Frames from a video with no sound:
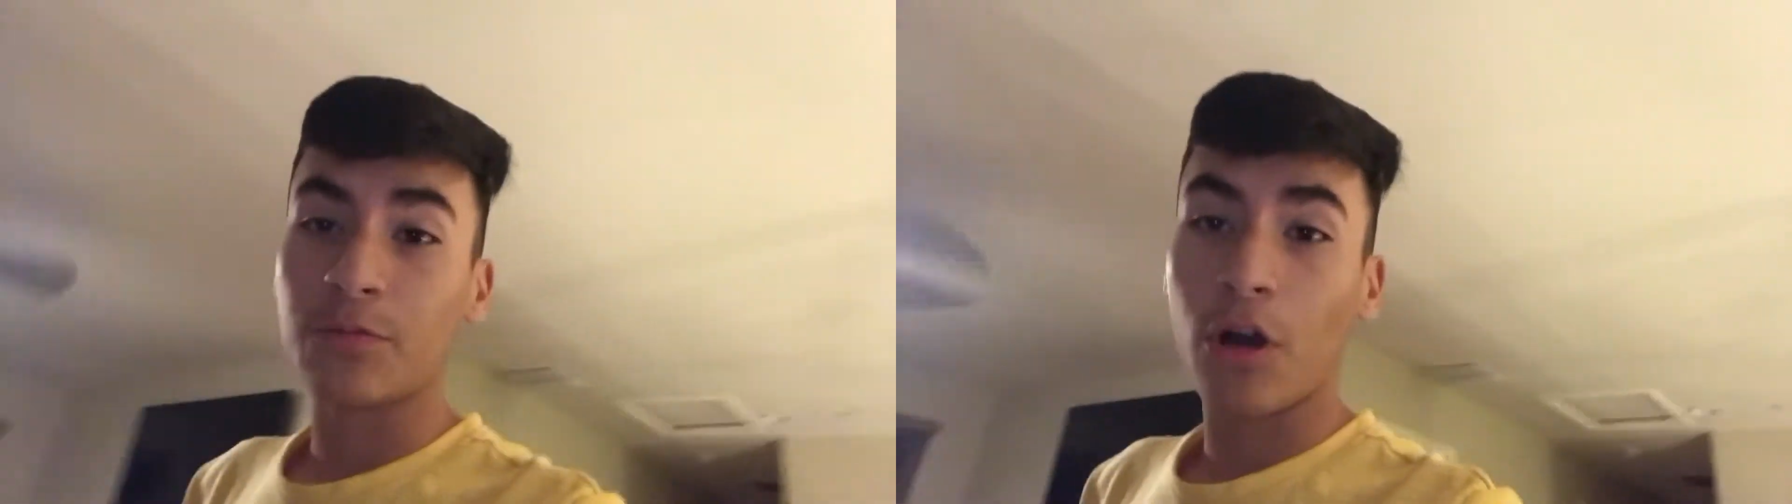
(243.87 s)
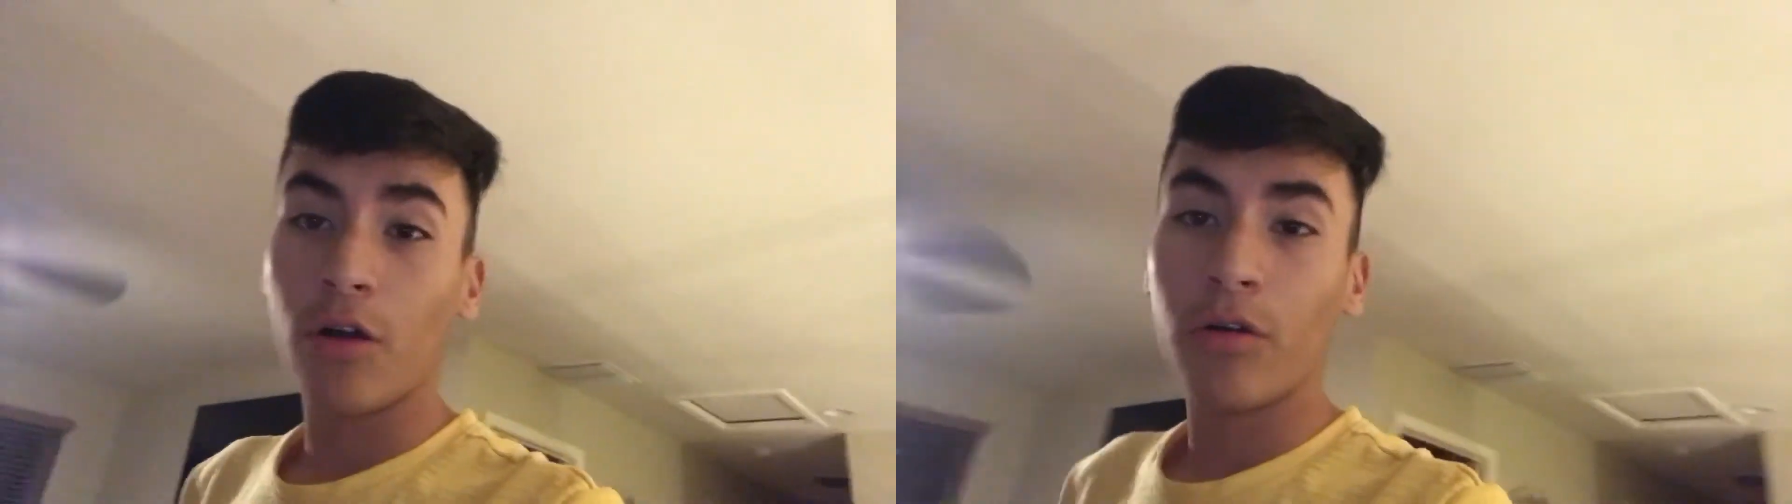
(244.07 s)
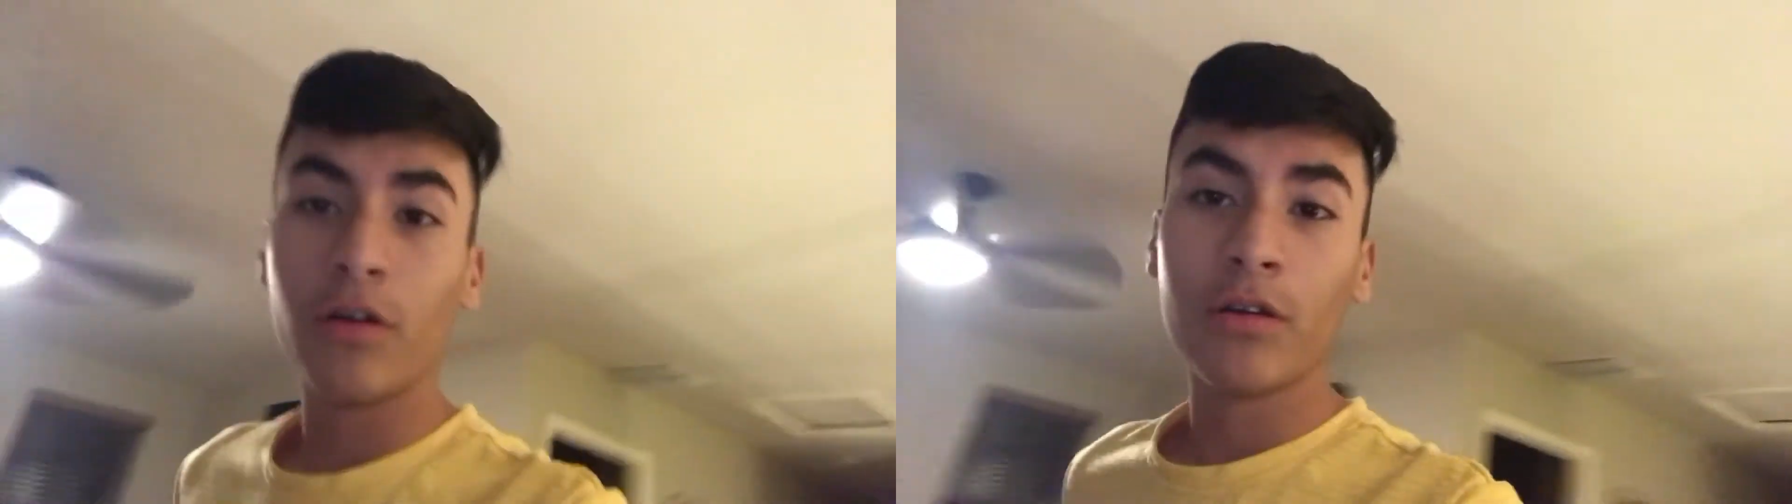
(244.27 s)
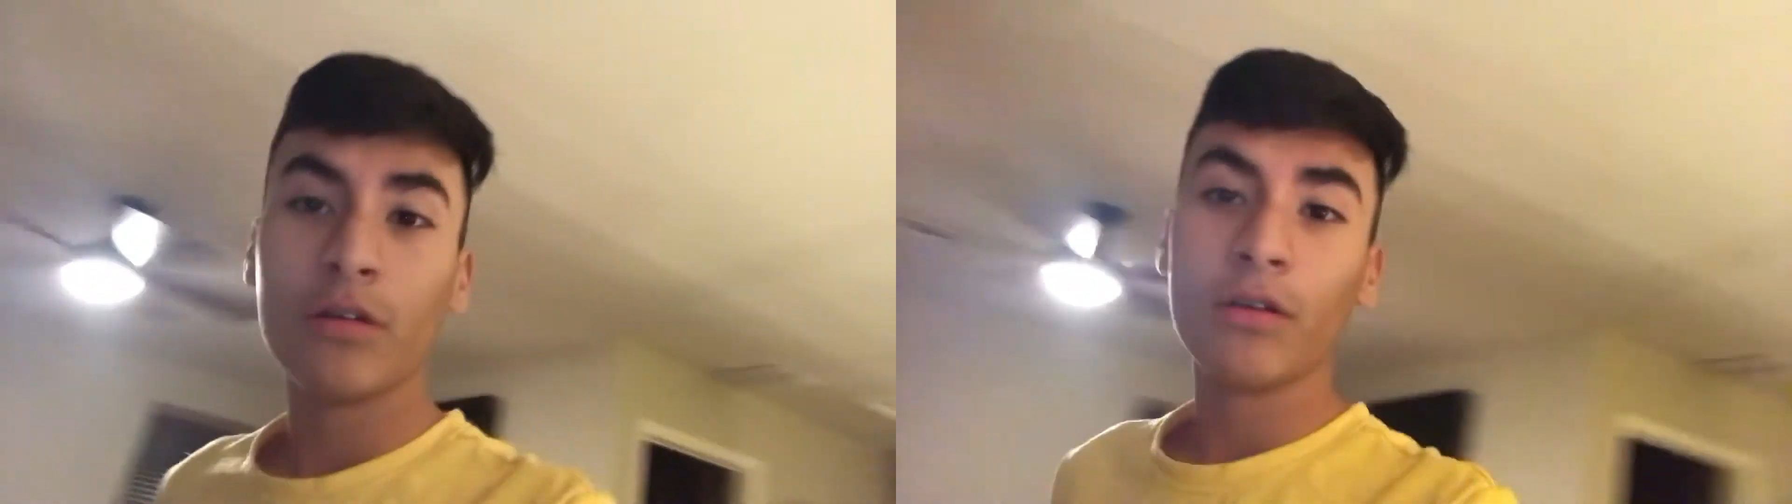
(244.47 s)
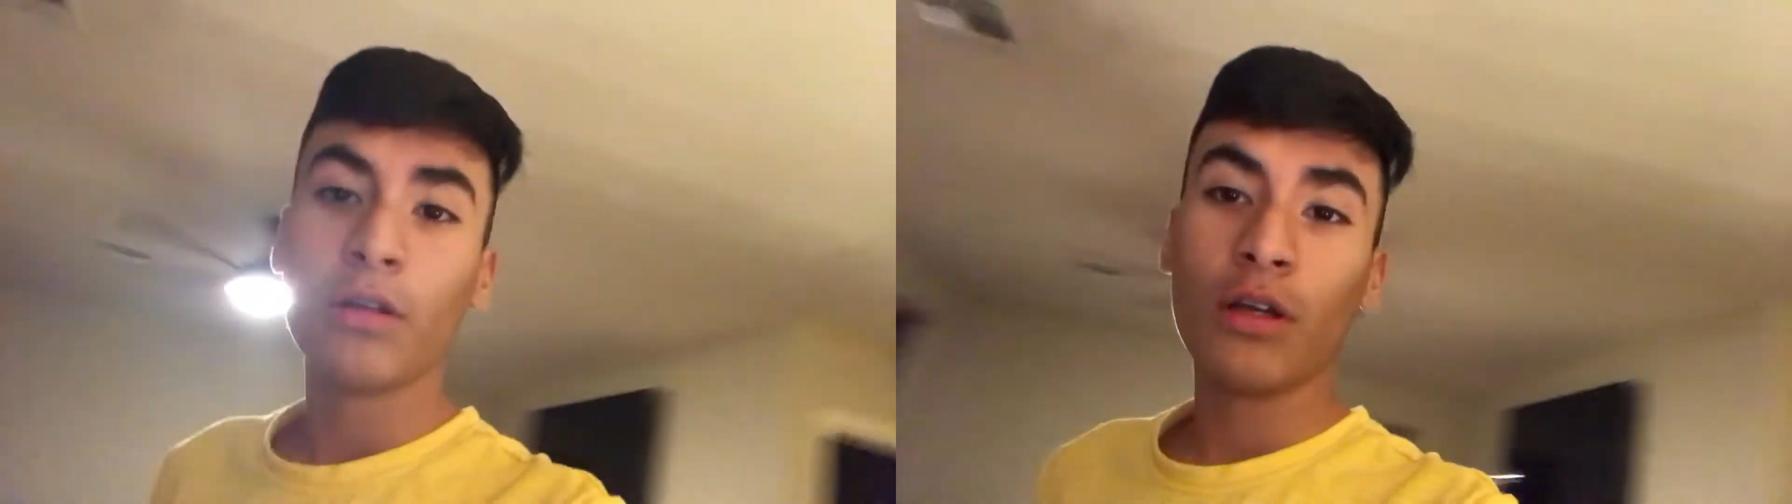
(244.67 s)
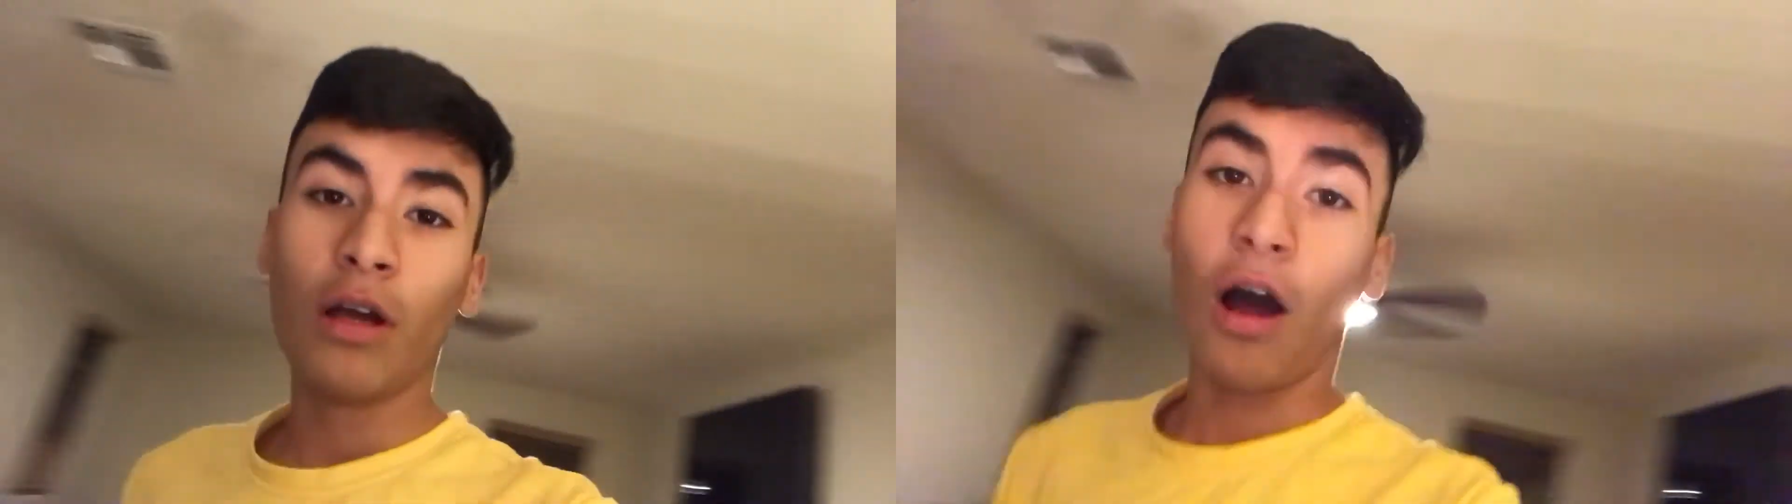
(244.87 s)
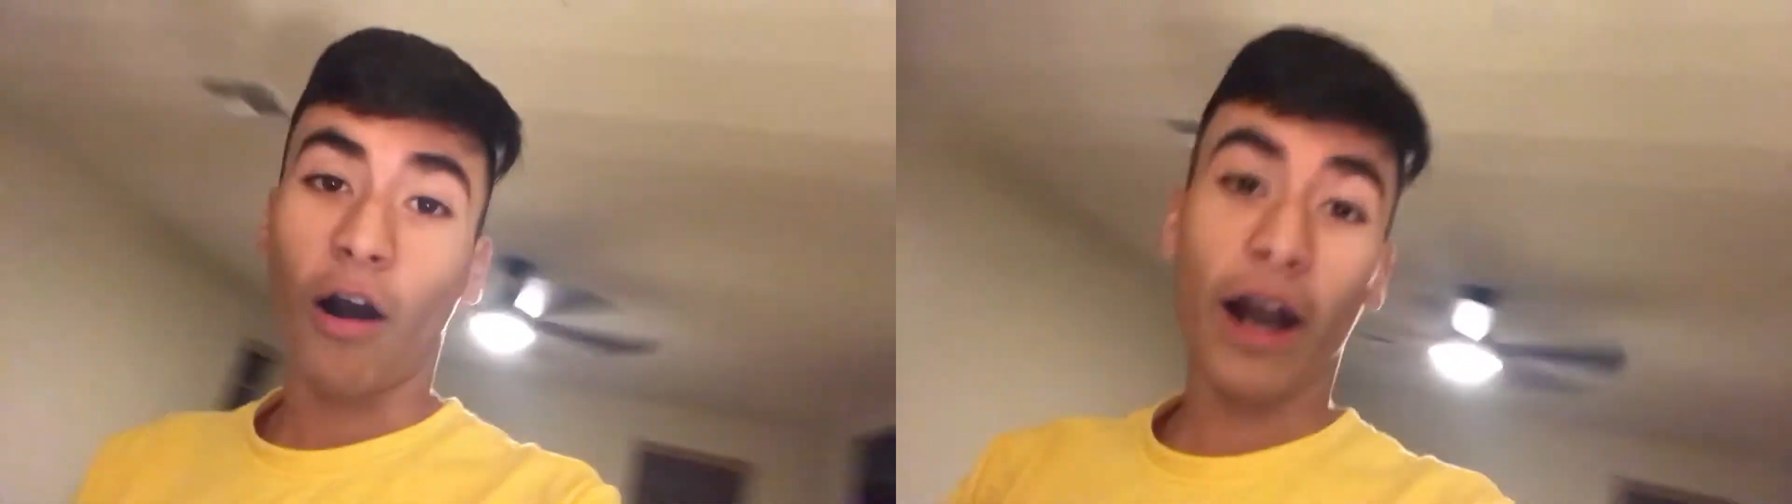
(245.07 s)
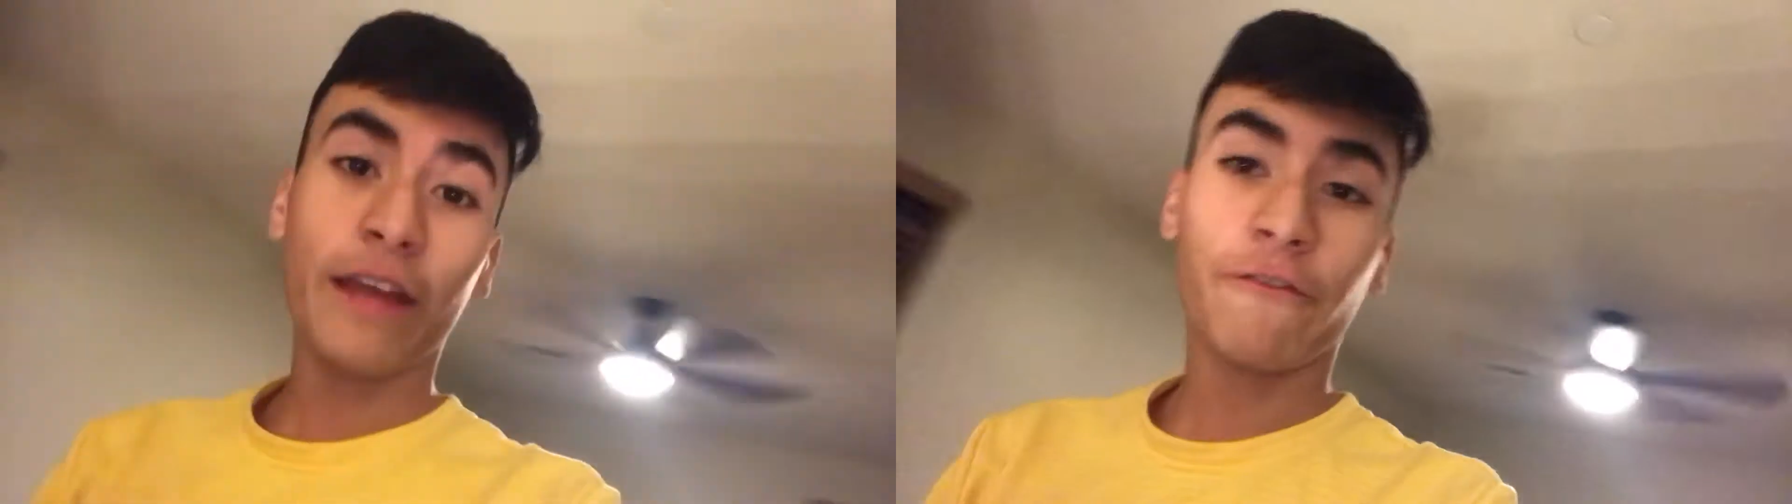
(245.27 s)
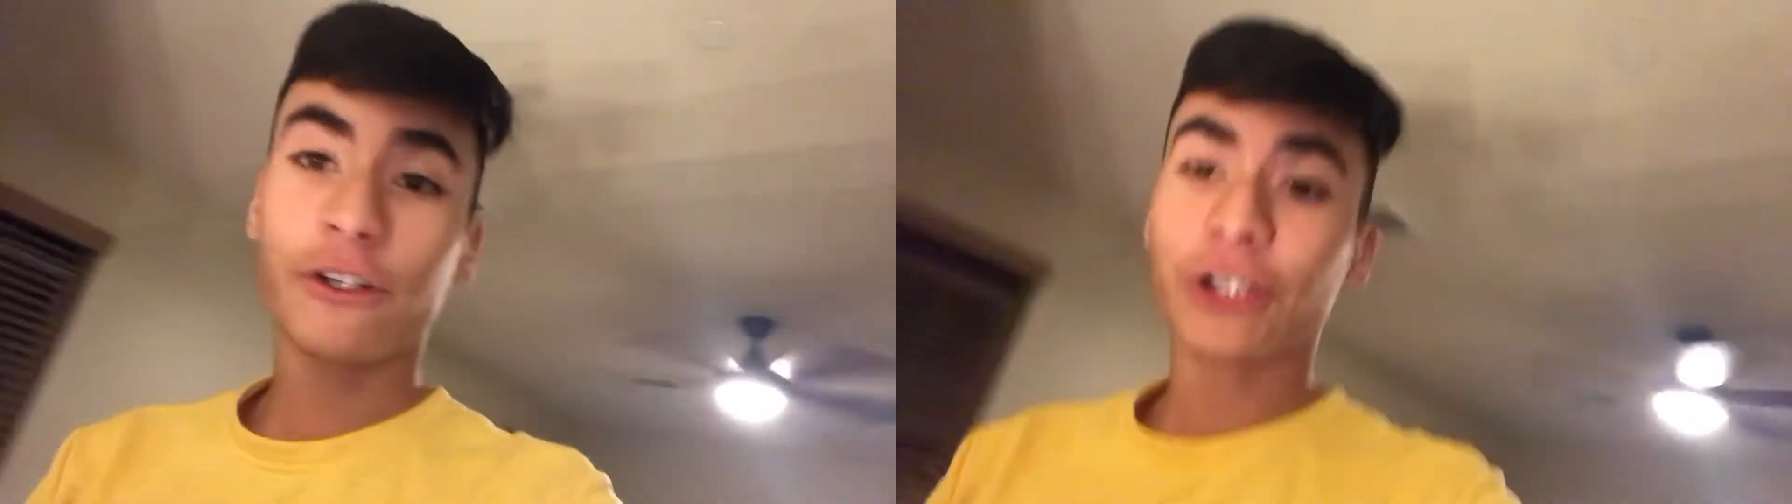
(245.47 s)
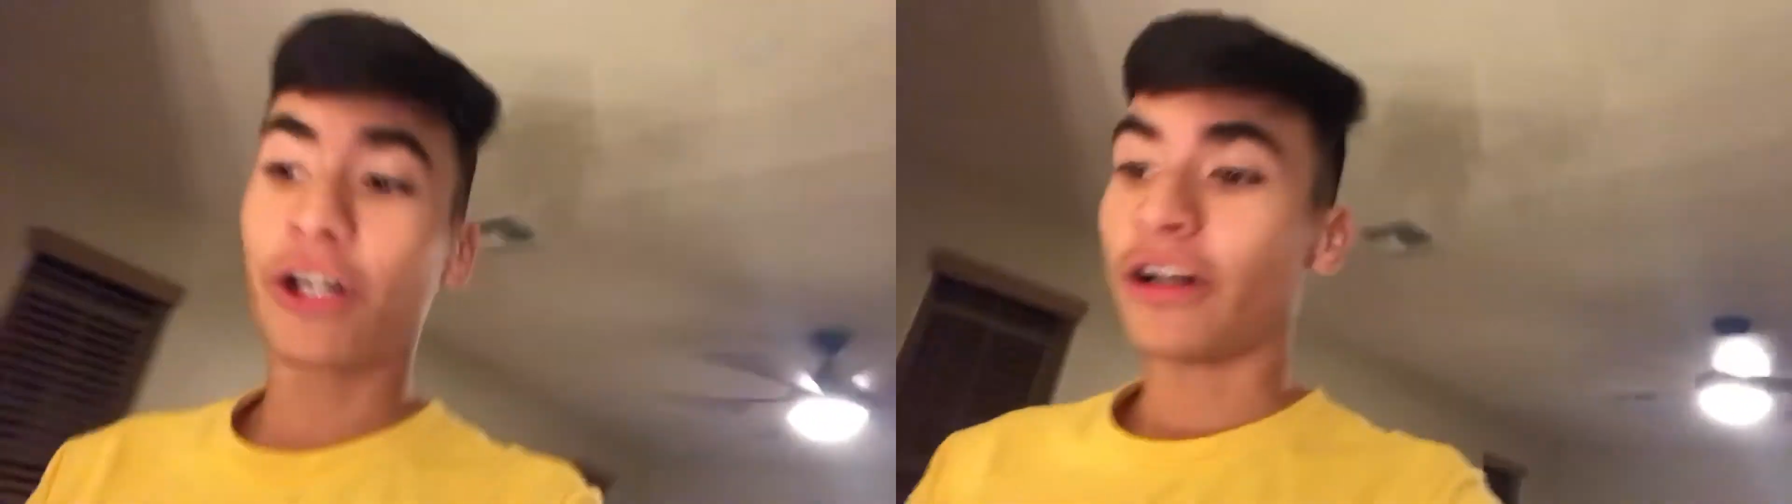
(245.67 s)
bro. All right, for
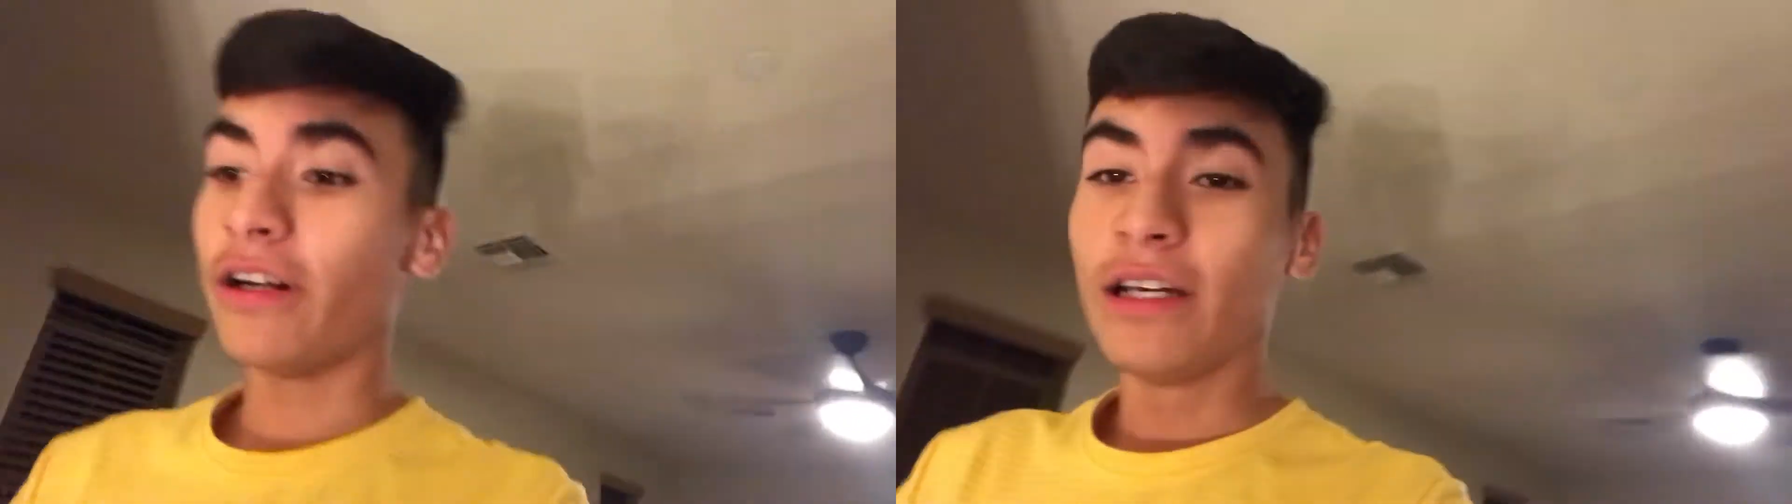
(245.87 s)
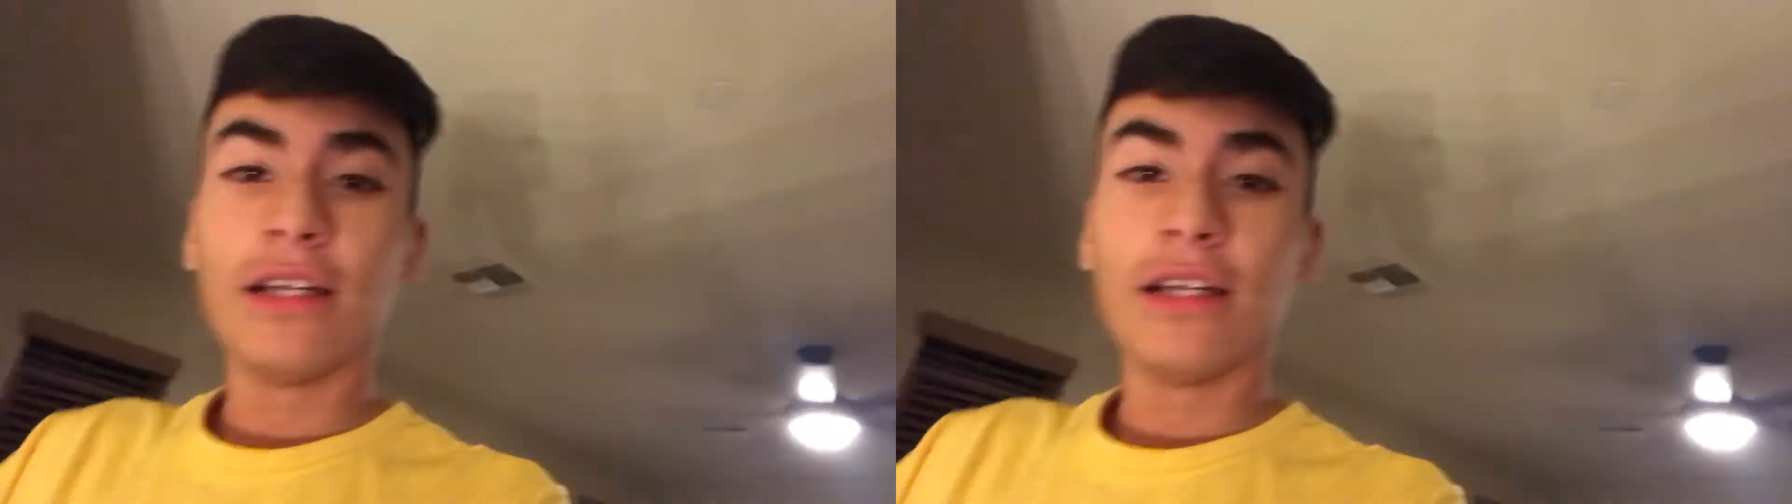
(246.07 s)
sure.